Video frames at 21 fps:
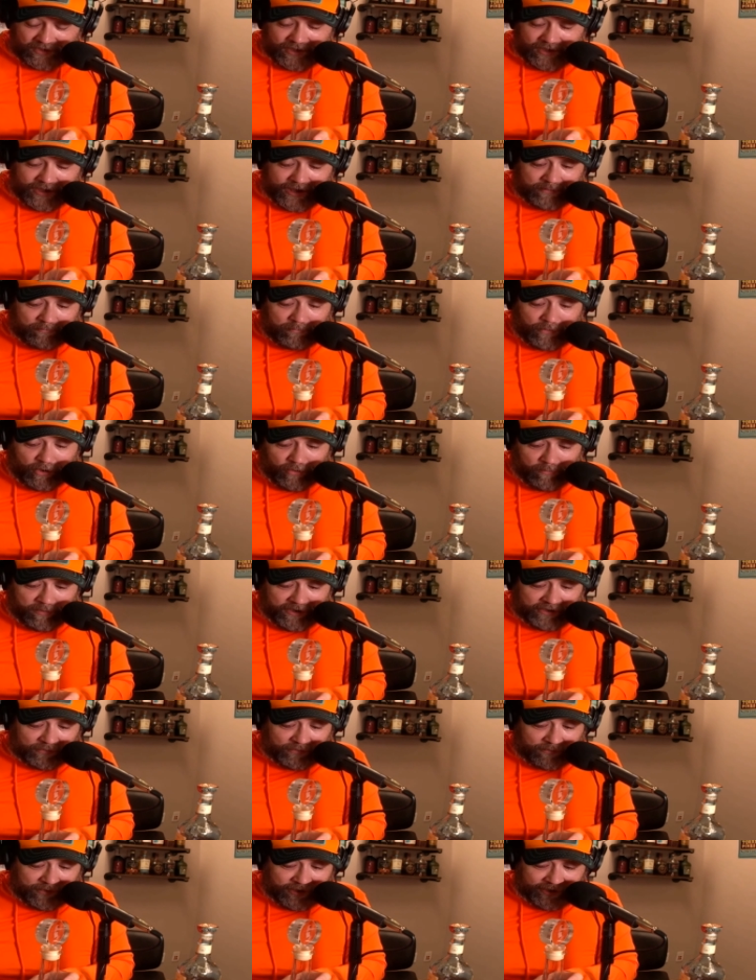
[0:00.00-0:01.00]
And oh,
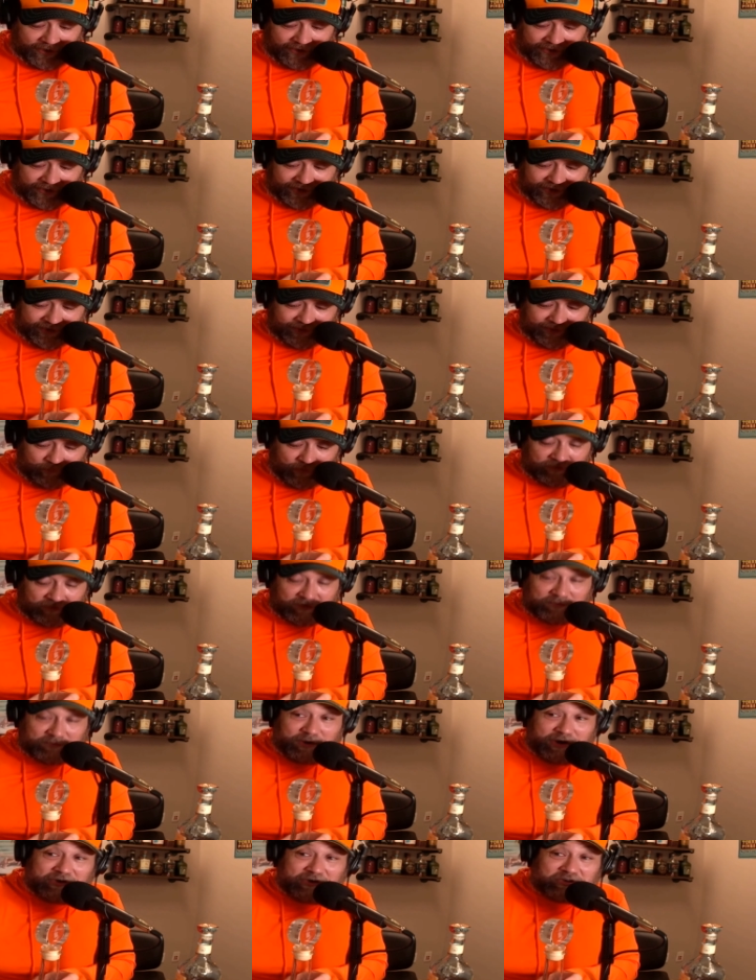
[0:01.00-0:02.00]
by the way,
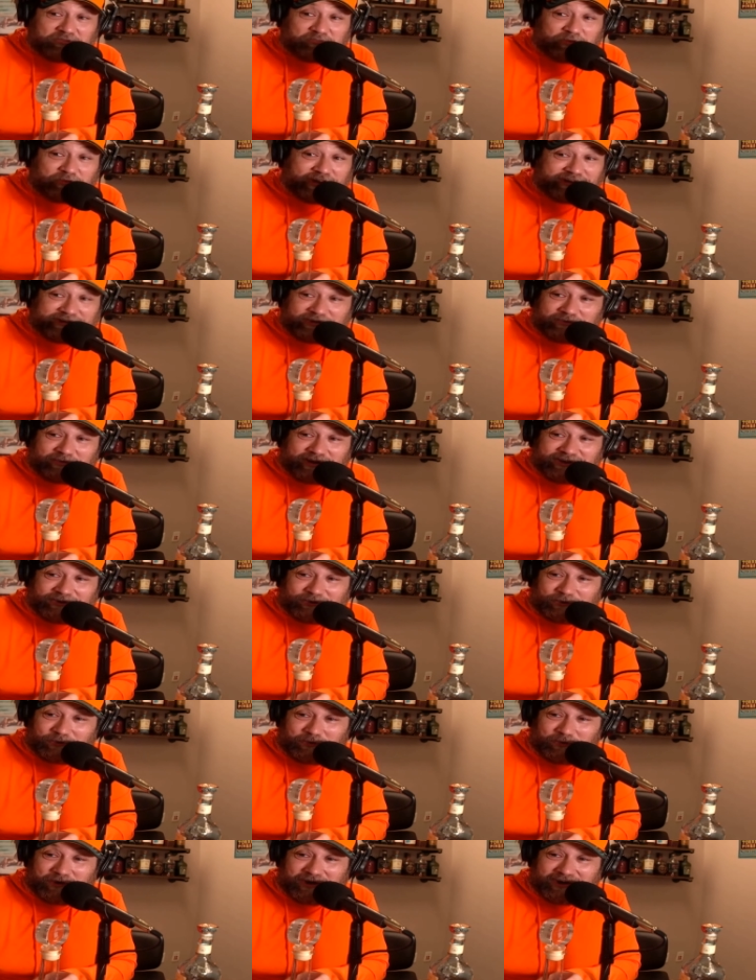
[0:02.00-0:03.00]
Perfect Pairing is brought to you by
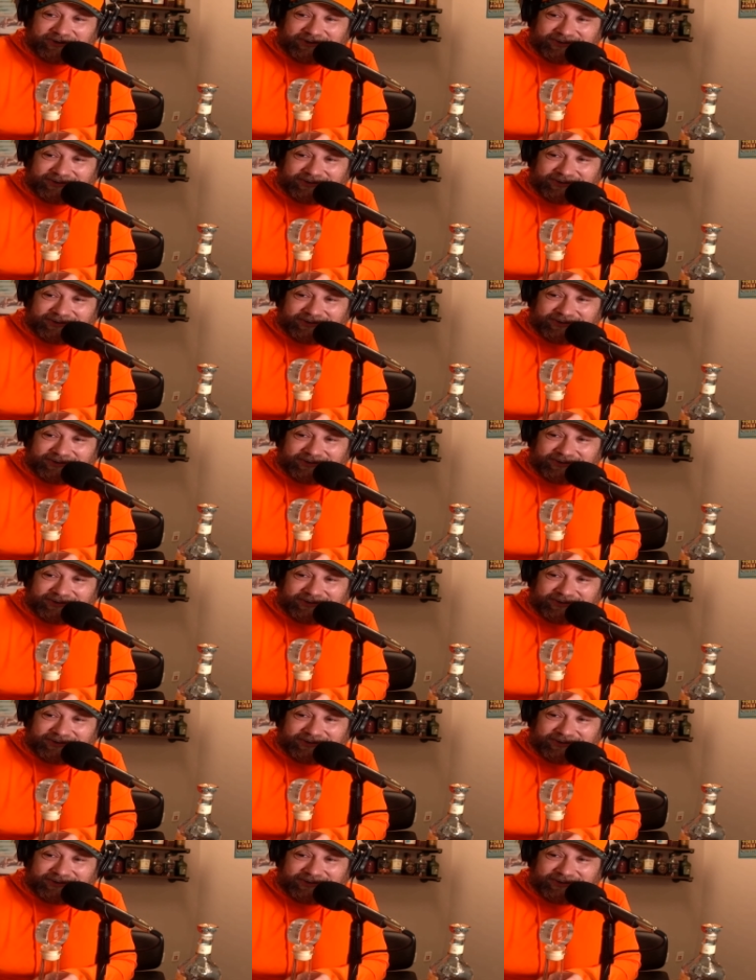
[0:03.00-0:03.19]
Total Wine.